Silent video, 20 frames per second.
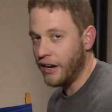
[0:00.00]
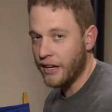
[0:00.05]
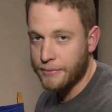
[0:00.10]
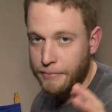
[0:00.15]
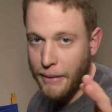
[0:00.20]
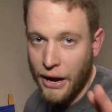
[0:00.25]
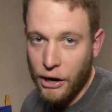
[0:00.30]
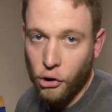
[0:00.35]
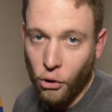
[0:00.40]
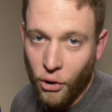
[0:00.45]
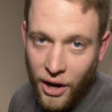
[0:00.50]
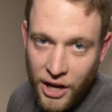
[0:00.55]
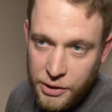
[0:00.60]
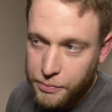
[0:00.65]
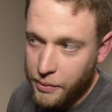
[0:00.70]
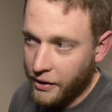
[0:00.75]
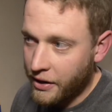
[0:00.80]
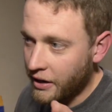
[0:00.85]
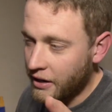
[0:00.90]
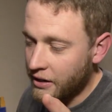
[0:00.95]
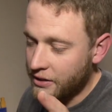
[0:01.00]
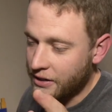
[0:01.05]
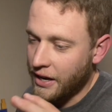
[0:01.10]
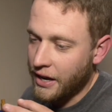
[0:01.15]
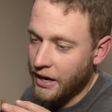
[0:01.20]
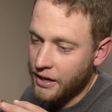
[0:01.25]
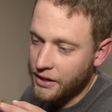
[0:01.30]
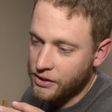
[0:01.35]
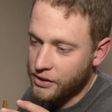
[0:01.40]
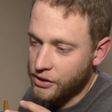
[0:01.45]
that it's micro ice because it
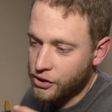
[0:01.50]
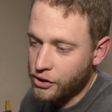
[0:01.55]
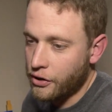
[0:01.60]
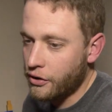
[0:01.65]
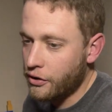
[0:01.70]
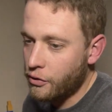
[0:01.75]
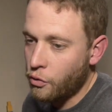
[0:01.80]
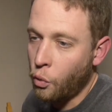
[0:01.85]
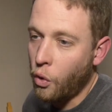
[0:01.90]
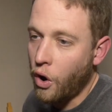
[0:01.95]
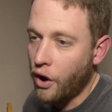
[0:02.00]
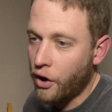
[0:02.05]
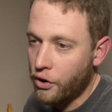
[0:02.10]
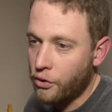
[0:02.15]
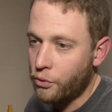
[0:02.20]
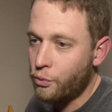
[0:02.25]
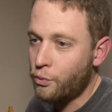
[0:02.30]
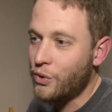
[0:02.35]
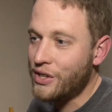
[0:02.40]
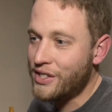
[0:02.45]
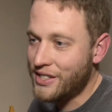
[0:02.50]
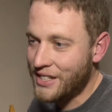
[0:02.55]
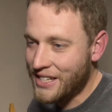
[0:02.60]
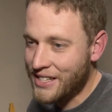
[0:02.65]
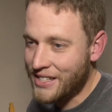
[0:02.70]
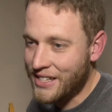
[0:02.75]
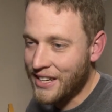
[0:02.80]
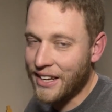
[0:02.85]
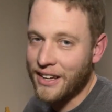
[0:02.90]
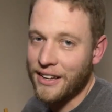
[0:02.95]
has certain water
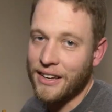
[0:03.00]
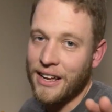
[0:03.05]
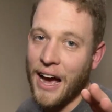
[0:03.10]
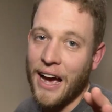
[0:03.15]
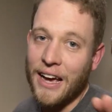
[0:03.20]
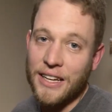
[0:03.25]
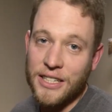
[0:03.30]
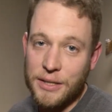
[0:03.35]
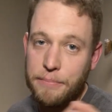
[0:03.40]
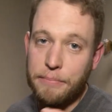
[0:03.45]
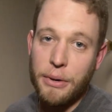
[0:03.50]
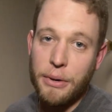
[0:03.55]
resisting ice